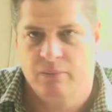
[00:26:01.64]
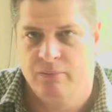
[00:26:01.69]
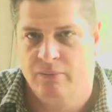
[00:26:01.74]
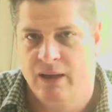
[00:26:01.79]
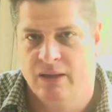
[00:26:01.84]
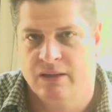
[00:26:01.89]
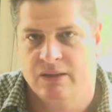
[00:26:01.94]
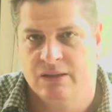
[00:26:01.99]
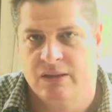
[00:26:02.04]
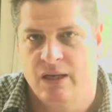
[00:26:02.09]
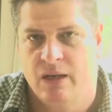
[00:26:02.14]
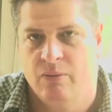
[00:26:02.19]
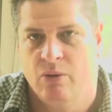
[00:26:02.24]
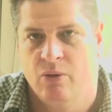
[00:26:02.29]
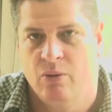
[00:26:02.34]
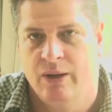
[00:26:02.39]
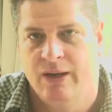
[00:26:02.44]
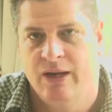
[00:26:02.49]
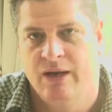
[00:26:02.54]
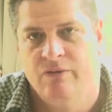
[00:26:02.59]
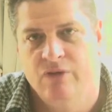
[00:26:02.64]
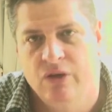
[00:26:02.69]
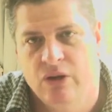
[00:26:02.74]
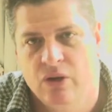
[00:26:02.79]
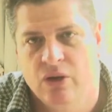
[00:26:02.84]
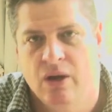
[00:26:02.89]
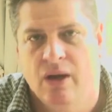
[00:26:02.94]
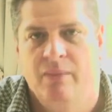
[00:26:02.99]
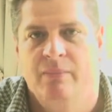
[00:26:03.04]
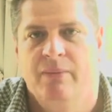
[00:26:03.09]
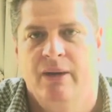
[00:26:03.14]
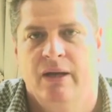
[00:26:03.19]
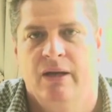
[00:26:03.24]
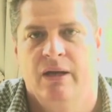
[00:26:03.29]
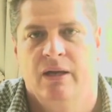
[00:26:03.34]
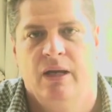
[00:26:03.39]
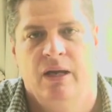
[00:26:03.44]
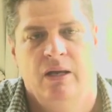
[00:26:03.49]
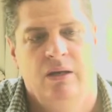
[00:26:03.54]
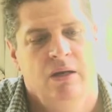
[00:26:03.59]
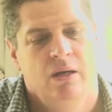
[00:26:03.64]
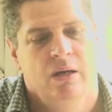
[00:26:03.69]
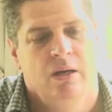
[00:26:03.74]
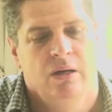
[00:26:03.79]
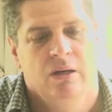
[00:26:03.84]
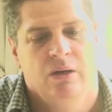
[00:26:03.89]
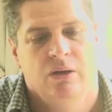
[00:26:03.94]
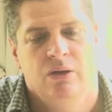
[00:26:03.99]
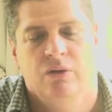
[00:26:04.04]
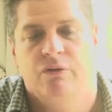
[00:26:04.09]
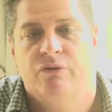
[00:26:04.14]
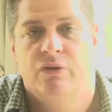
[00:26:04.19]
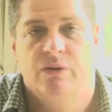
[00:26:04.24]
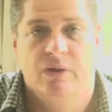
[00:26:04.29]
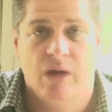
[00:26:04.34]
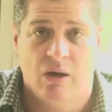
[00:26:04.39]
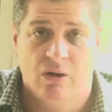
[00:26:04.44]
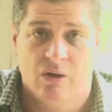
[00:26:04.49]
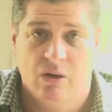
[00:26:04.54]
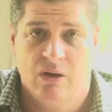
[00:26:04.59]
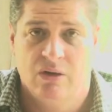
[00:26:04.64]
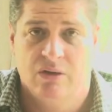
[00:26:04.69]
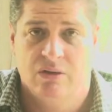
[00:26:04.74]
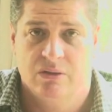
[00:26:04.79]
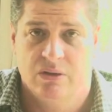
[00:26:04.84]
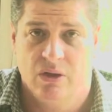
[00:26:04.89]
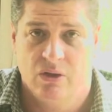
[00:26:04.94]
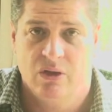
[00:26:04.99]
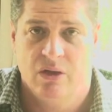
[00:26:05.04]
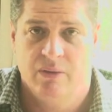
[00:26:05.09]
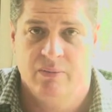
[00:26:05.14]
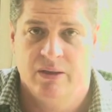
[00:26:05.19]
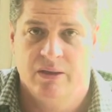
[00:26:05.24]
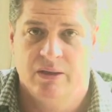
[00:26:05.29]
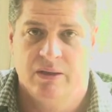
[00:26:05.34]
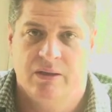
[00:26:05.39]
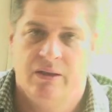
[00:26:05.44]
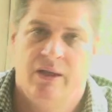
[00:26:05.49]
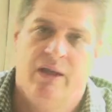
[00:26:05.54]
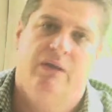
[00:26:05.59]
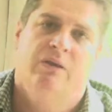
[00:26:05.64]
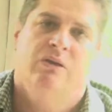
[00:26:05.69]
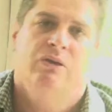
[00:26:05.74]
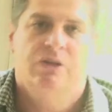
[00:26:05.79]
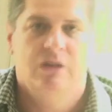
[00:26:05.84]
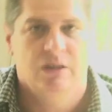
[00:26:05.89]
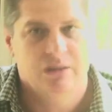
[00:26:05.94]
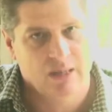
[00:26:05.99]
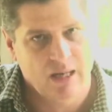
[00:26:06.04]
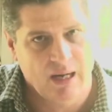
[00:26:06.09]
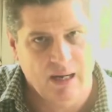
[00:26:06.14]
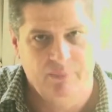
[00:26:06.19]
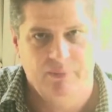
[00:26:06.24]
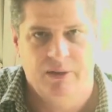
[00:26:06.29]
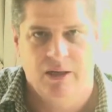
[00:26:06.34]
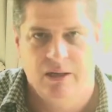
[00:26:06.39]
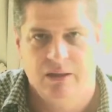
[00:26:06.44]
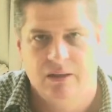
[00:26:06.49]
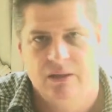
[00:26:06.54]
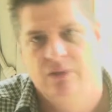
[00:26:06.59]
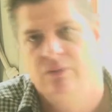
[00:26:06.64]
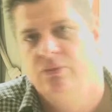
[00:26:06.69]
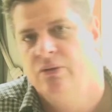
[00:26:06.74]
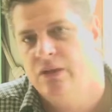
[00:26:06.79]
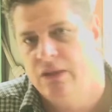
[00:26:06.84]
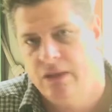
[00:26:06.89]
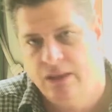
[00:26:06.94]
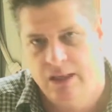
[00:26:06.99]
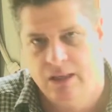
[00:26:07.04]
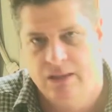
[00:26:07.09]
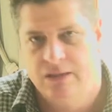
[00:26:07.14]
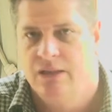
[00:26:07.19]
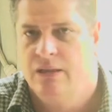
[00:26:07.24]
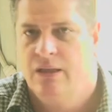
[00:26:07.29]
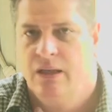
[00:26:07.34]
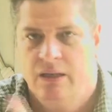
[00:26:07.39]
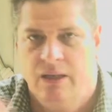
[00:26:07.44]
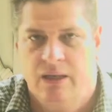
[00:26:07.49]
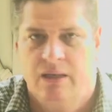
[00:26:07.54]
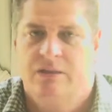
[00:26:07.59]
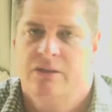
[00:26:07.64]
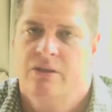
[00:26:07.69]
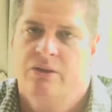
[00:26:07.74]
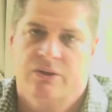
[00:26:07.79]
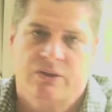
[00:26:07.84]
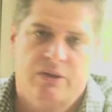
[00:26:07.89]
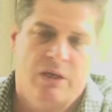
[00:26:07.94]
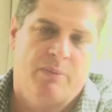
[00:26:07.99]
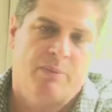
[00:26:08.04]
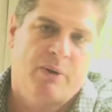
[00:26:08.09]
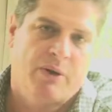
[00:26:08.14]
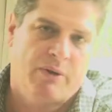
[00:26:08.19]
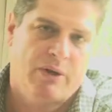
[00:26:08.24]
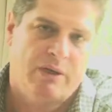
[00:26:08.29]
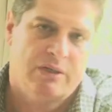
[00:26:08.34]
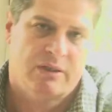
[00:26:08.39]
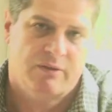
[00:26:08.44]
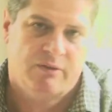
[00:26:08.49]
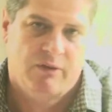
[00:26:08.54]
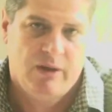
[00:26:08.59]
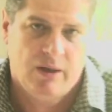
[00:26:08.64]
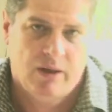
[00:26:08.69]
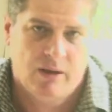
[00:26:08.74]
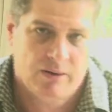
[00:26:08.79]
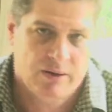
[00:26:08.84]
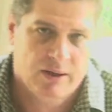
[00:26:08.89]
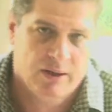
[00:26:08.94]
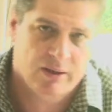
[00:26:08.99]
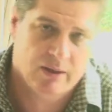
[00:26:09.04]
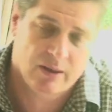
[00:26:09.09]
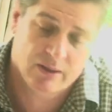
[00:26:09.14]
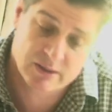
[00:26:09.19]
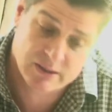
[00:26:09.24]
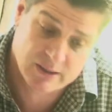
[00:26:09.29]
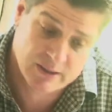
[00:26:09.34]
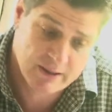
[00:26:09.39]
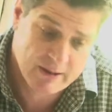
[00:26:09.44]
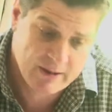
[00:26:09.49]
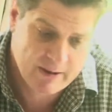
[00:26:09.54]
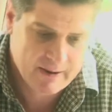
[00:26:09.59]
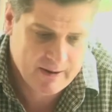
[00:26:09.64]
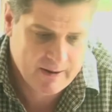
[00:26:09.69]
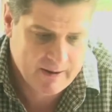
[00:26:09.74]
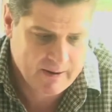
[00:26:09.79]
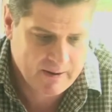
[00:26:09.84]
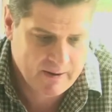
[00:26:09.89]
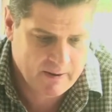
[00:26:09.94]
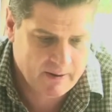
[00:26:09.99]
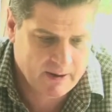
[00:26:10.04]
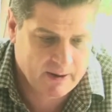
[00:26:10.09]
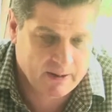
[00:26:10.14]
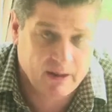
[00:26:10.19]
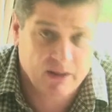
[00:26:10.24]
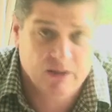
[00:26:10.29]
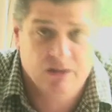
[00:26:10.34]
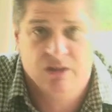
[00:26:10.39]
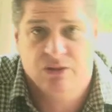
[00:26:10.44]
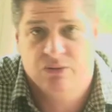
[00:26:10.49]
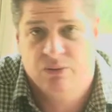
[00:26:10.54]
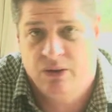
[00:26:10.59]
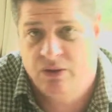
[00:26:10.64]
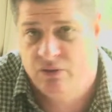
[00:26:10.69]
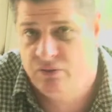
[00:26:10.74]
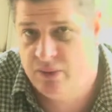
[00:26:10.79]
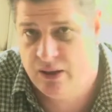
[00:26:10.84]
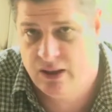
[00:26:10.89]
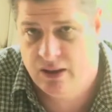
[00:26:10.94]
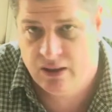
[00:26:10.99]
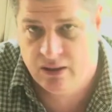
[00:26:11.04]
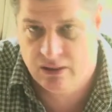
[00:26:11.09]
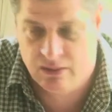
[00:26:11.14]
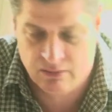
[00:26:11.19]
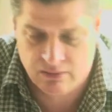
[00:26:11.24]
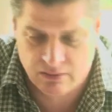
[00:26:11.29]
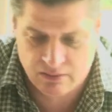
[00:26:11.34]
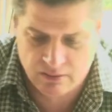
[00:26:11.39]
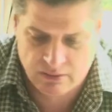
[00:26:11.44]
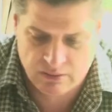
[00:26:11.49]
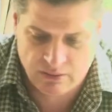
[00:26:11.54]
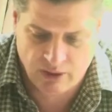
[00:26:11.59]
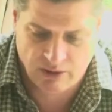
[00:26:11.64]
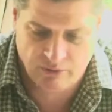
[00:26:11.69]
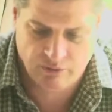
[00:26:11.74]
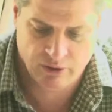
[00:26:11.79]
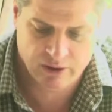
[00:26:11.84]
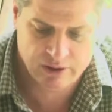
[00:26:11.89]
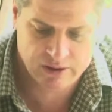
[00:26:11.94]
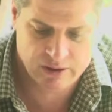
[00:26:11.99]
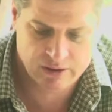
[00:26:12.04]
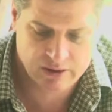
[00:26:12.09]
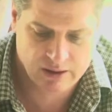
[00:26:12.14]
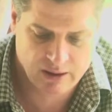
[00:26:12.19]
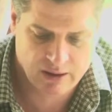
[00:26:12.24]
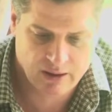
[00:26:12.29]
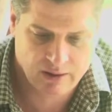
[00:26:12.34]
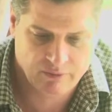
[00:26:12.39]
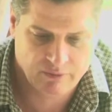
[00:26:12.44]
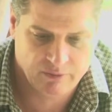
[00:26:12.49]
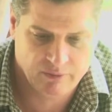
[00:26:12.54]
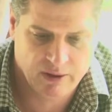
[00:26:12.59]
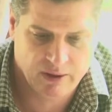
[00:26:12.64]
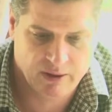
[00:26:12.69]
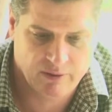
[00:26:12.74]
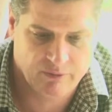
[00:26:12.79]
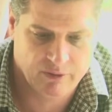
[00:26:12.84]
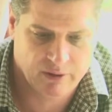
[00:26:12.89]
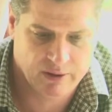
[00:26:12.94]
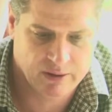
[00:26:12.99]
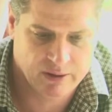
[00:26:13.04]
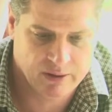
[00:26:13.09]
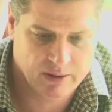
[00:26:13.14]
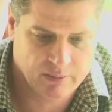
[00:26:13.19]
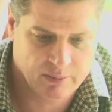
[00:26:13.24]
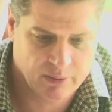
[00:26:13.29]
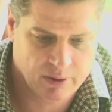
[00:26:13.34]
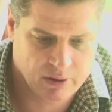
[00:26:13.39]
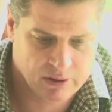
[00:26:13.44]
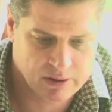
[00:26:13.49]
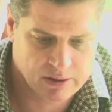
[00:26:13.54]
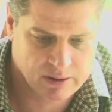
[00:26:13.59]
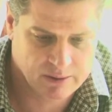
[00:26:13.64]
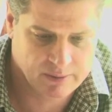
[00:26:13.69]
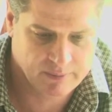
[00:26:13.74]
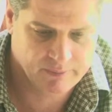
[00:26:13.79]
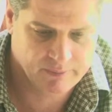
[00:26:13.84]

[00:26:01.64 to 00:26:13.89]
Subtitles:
month's time or whatever, you come back again, you've now got documented that, you just update it with the next, and you'll see progressively how that goes. All right, that's just one of my quick fixes that I've found in the past.